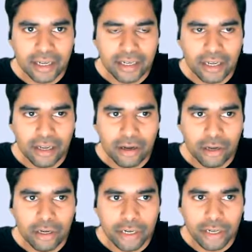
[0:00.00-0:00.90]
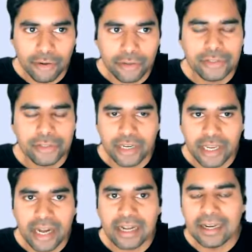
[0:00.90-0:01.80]
our own
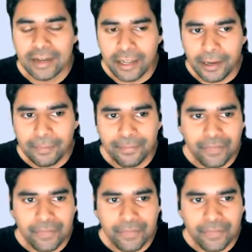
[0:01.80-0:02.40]
story at LinkedIn.